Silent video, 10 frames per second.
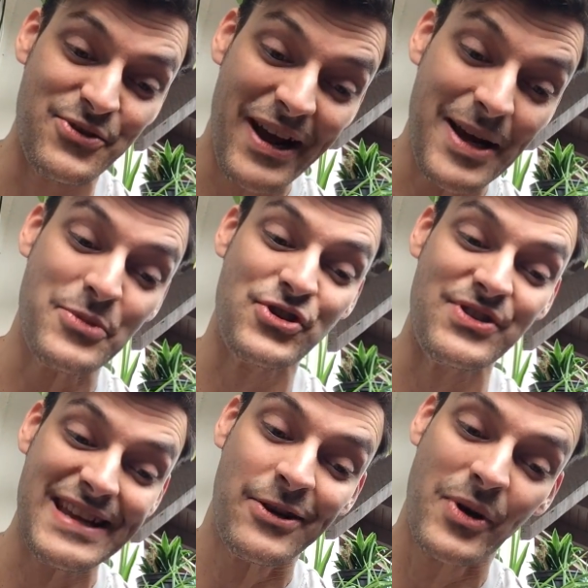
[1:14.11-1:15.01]
New Hampshire
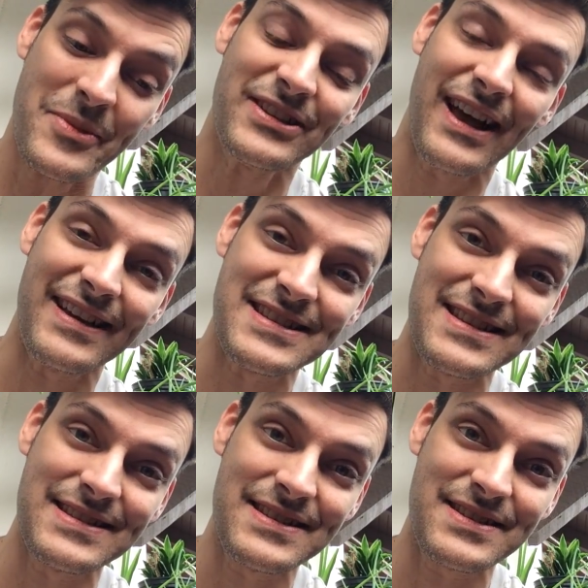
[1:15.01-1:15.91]

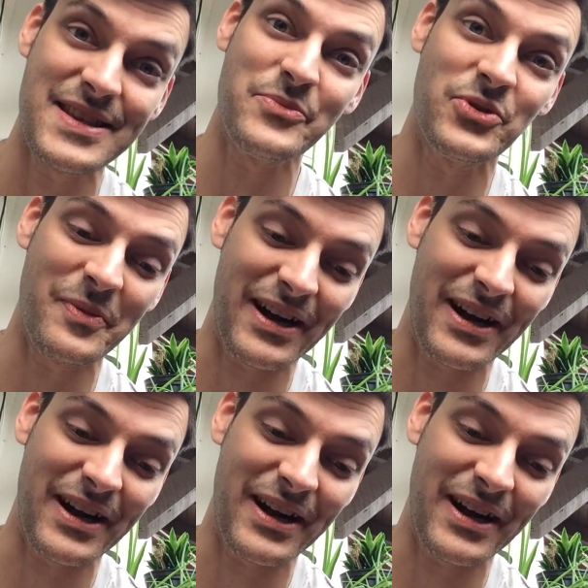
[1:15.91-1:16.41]
decriminalizes simple